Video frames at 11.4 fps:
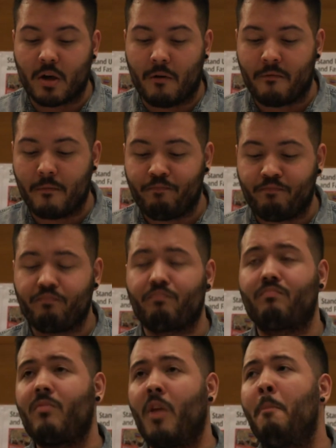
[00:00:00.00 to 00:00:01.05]
of.
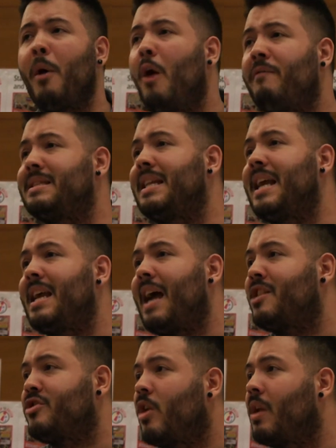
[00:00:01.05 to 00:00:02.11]
But obviously,
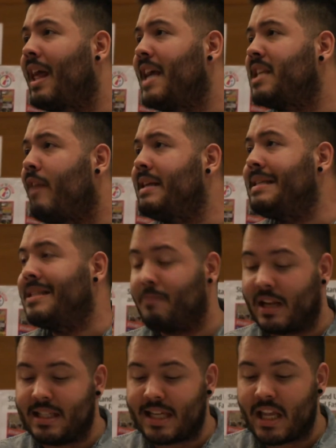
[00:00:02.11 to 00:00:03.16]
our struggle against racism
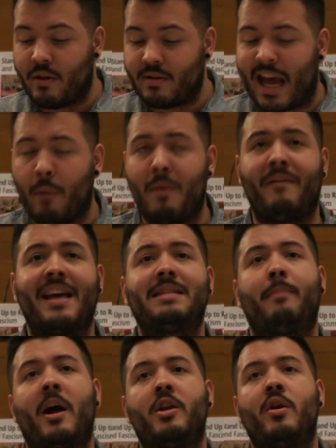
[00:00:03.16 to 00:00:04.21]
continues now, and we're faced
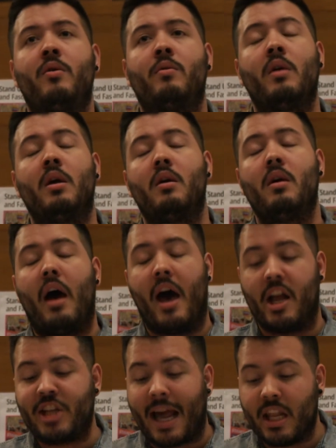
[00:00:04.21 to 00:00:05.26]
by new
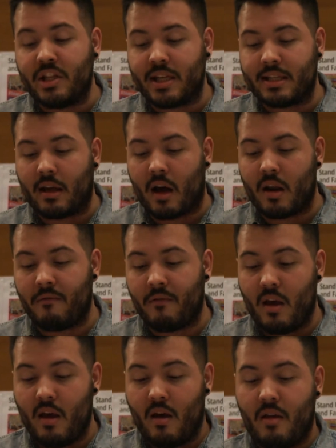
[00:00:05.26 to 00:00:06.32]
challenges and kind of
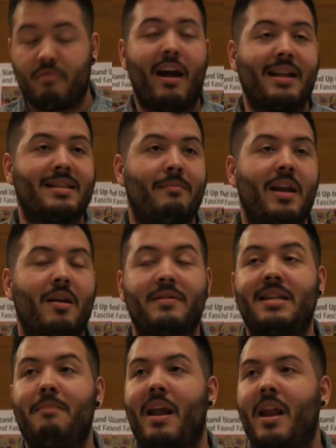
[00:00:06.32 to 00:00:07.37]
threats. I mean,
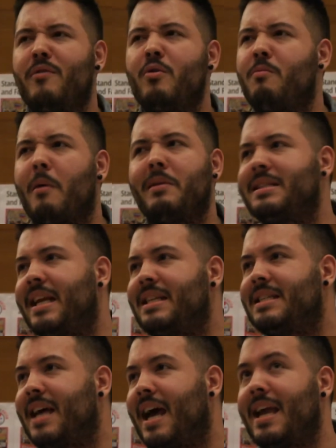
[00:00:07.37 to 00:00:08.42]
obviously, many of you will probably seen
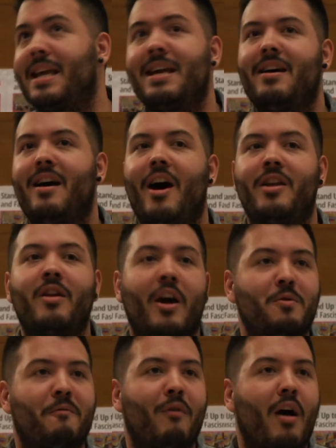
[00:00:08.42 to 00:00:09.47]
today,
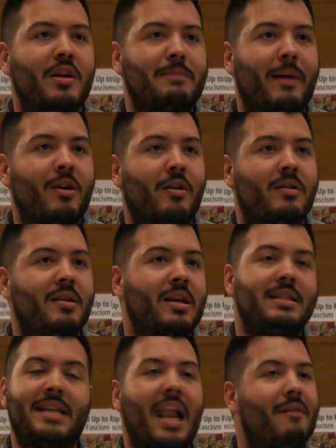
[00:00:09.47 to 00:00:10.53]
Nigel Farage has been on
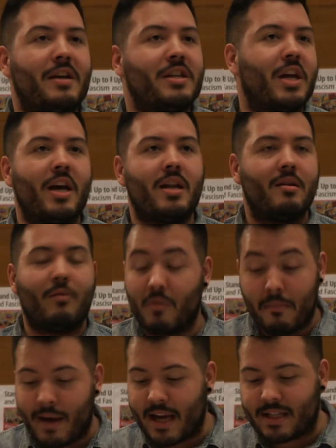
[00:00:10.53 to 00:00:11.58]
television, all
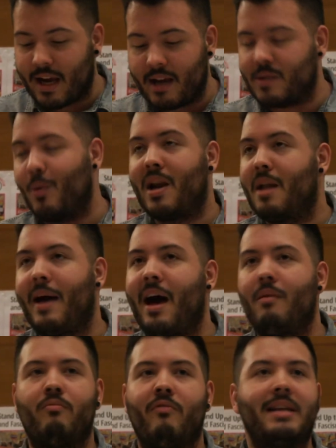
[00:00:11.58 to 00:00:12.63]
the media, talking
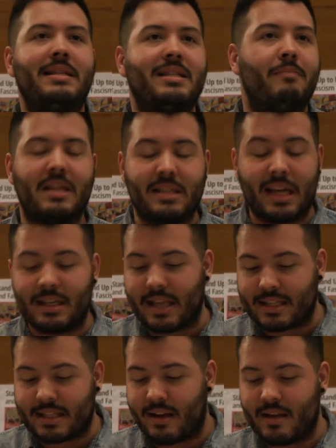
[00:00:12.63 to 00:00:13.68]
about racism doesn't
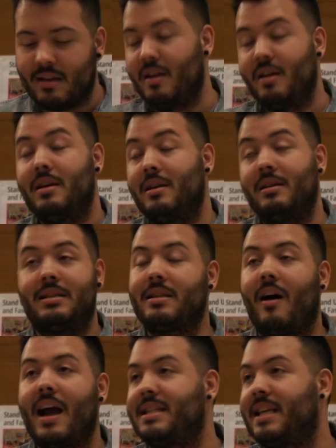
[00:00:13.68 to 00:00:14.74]
exist in
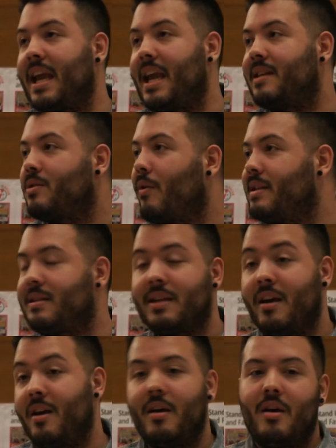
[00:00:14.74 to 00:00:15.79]
society. He's always,
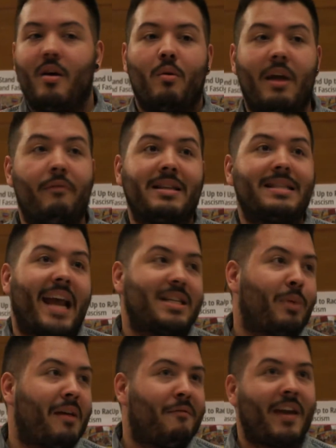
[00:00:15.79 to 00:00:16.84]
whenever he's late
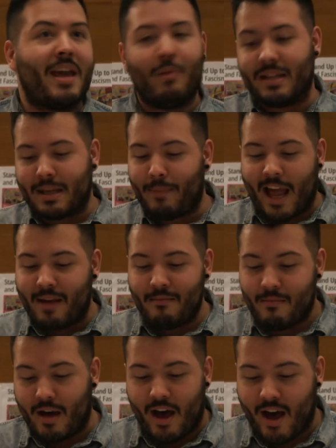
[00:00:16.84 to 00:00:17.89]
to anything, he wants to
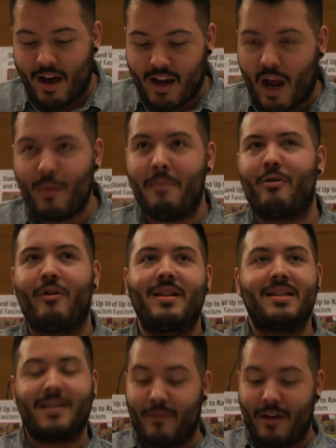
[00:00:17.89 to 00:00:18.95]
blame,
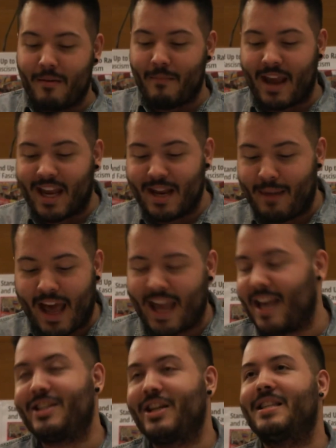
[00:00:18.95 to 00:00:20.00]
immigrants for making him
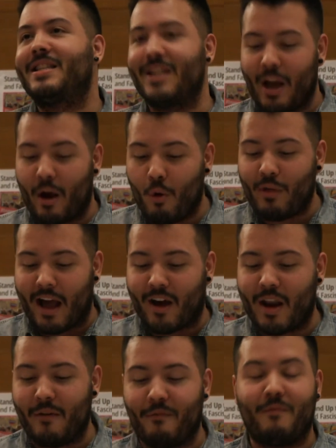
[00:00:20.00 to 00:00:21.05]
late. It's just, all that
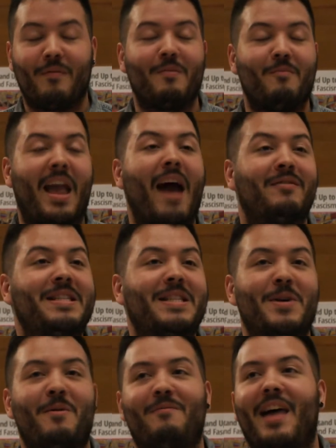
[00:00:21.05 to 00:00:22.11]
kind of, we have to
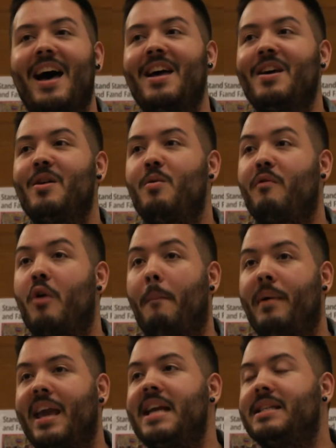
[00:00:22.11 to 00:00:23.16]
deal with that. We've got
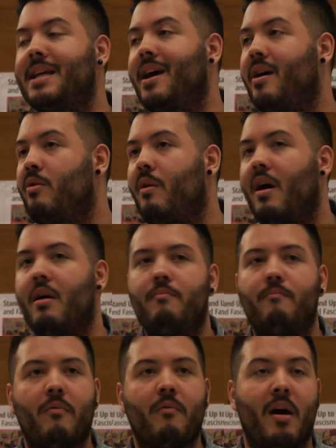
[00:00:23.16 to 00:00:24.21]
Pegida, who are
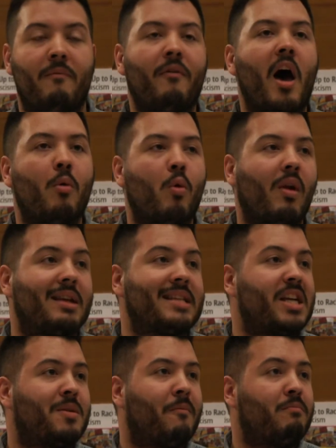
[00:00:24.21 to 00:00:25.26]
a vile
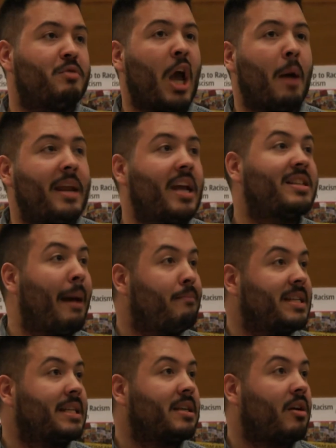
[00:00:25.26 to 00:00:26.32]
organisation from Germany,
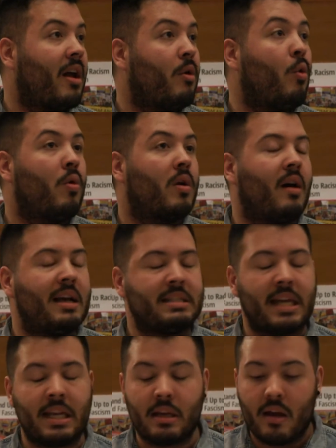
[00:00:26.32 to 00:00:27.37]
attempting to kind of organise
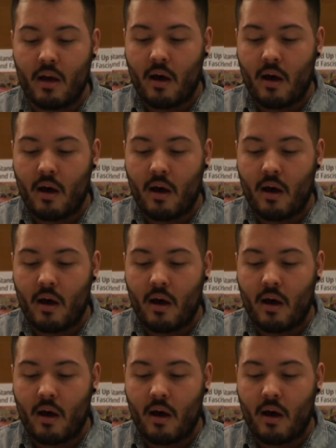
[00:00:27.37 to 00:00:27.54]
in